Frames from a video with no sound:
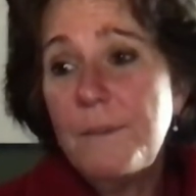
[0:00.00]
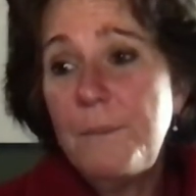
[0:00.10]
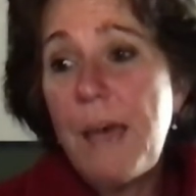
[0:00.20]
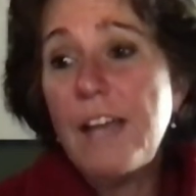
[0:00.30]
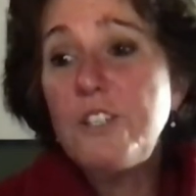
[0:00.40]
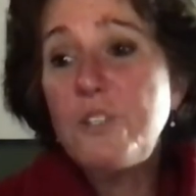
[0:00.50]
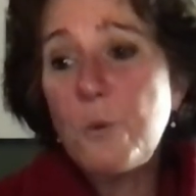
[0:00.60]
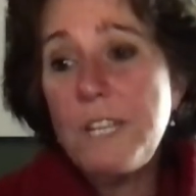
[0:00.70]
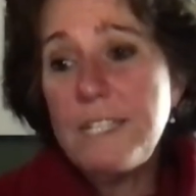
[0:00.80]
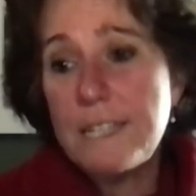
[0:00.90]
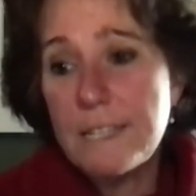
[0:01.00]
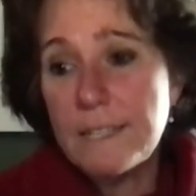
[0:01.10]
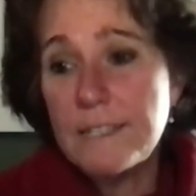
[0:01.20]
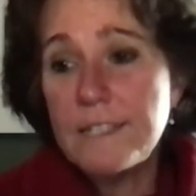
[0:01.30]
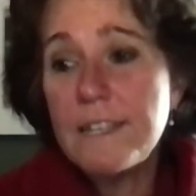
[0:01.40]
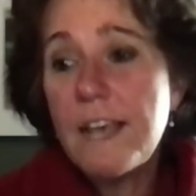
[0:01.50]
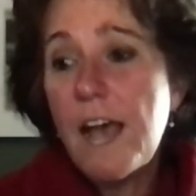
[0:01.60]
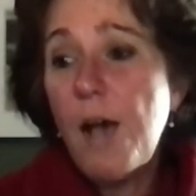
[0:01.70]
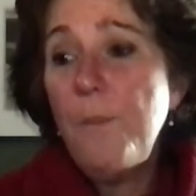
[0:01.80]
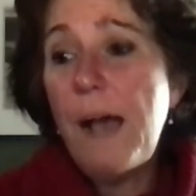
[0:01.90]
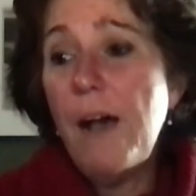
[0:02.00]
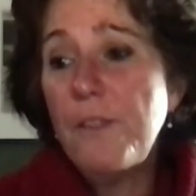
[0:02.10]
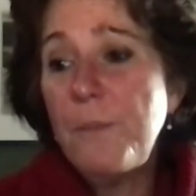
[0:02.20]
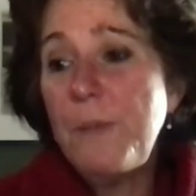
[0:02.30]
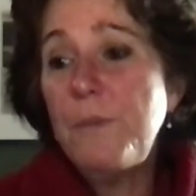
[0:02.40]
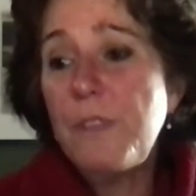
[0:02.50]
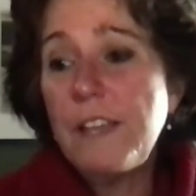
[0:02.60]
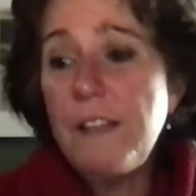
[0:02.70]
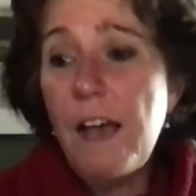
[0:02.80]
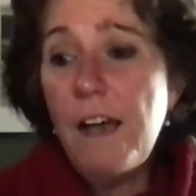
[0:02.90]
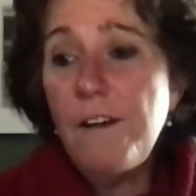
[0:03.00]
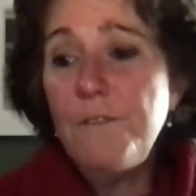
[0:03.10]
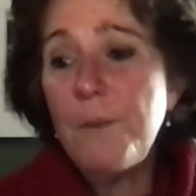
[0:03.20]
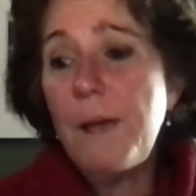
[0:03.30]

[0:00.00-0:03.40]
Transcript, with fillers: bad choices about the people they love